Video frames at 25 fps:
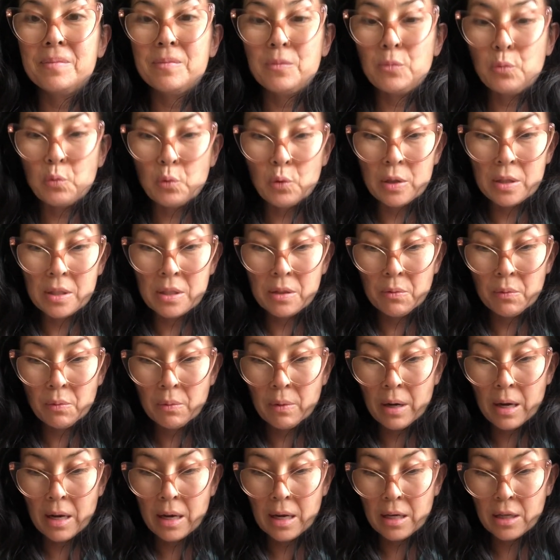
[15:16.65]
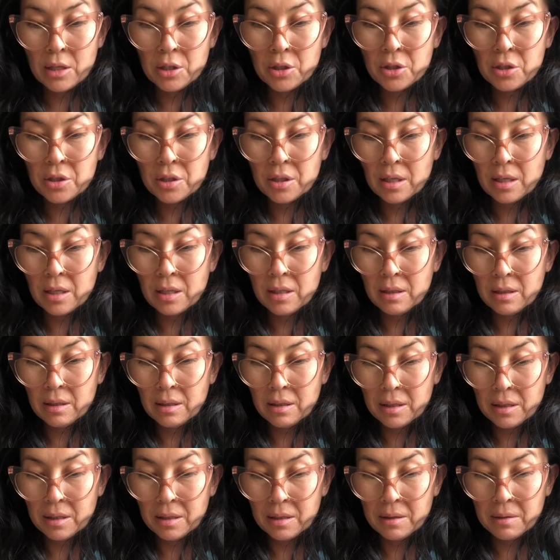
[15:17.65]
wasn't rash, and
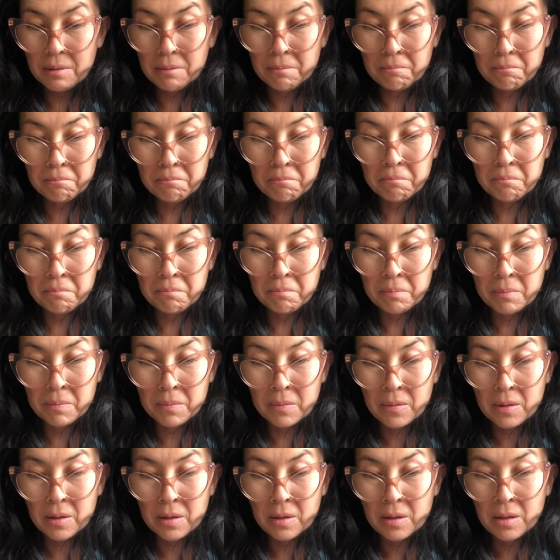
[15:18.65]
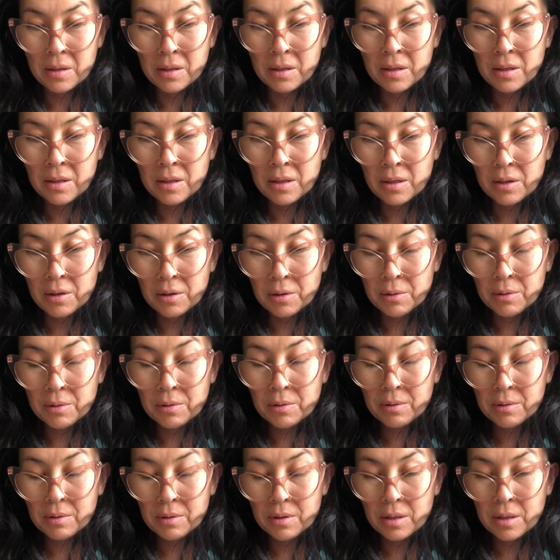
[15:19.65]
like they're
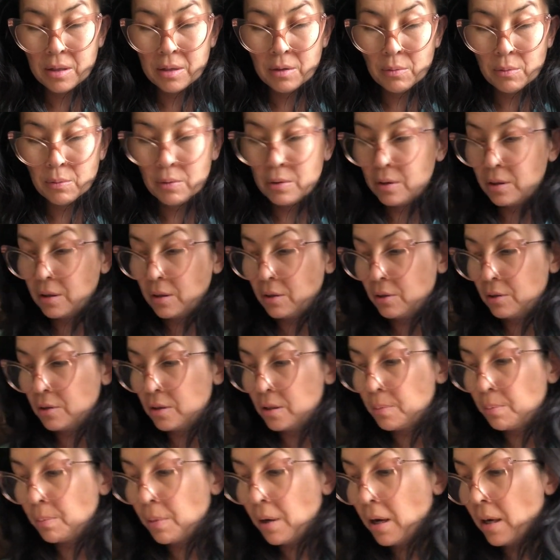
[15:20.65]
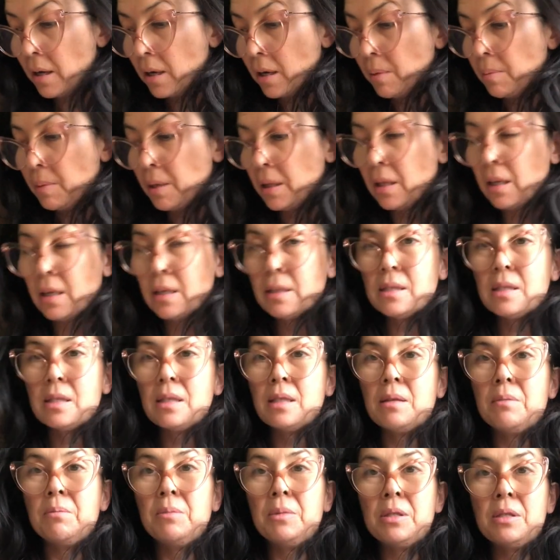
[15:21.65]
in a really good spot. I mean, that's
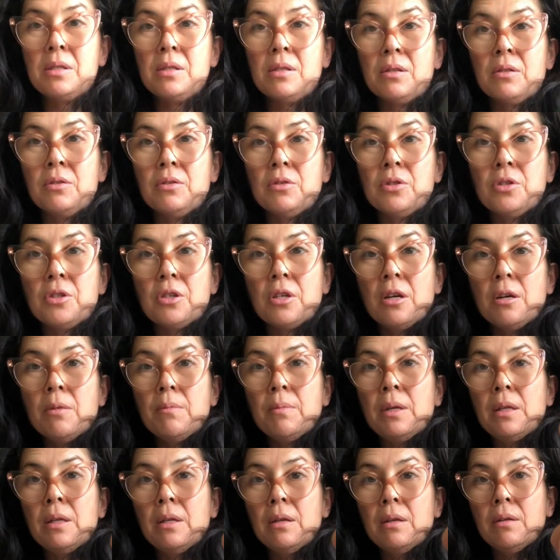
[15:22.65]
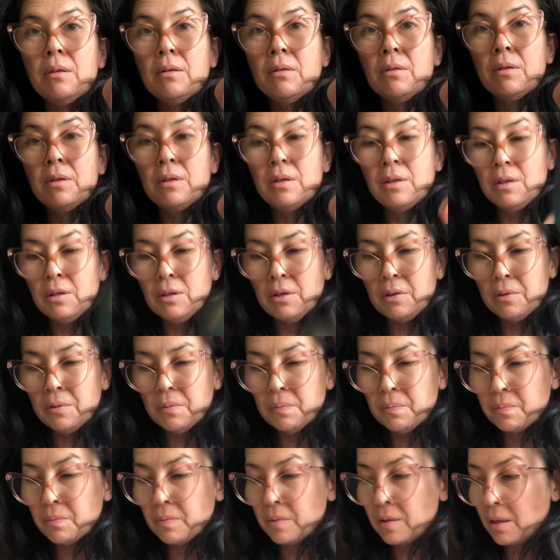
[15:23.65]
the mystical shaman, you know.
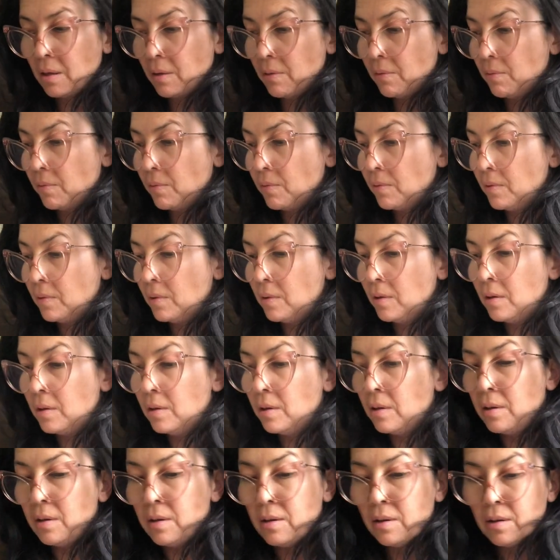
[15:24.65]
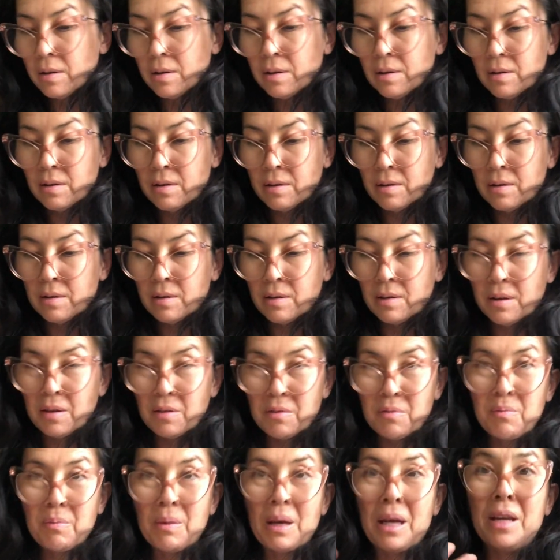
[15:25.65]

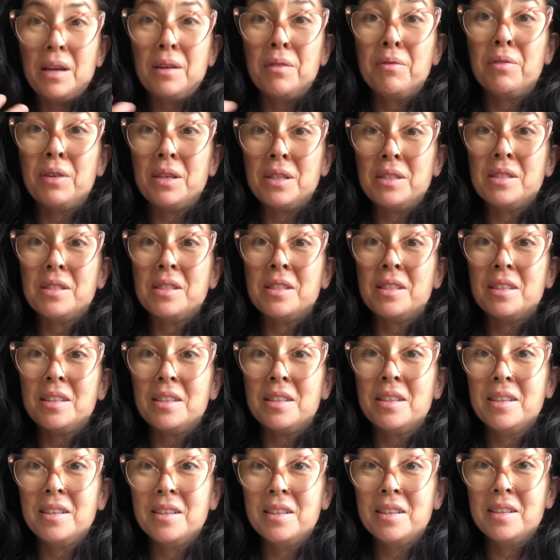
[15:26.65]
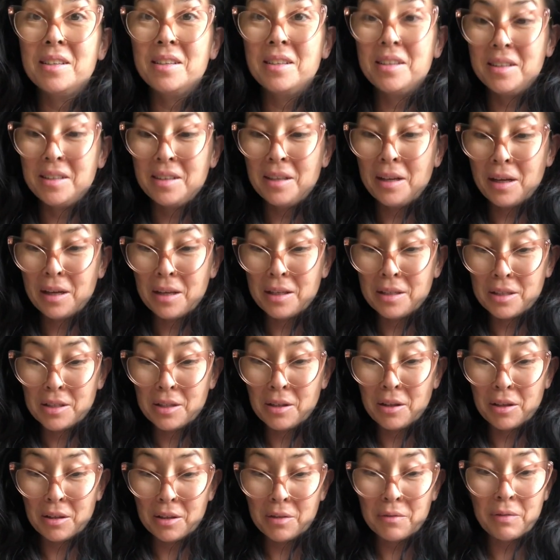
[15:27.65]
They've manifested a
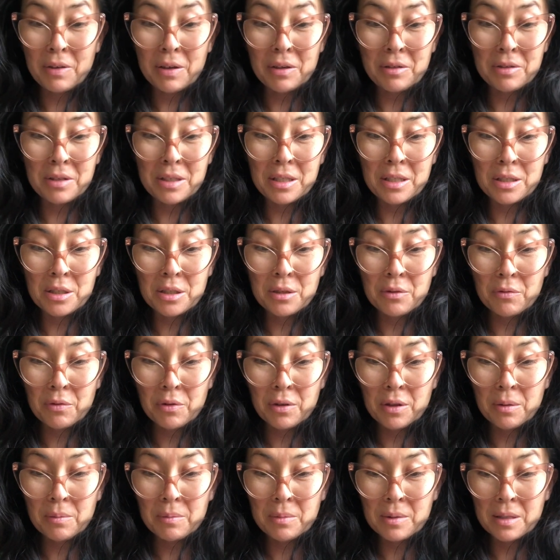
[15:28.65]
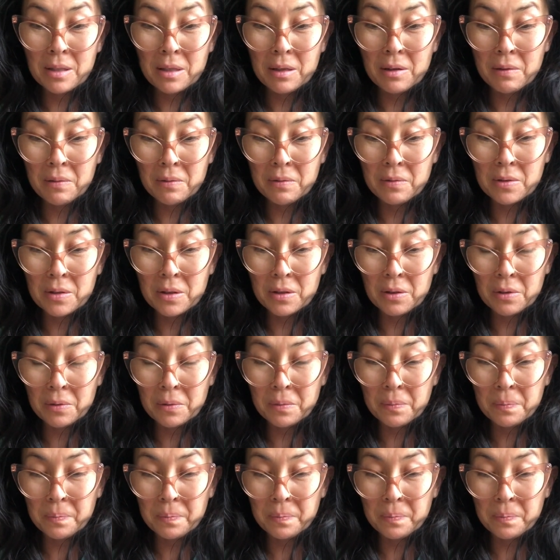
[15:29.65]
solid foundation for themselves. So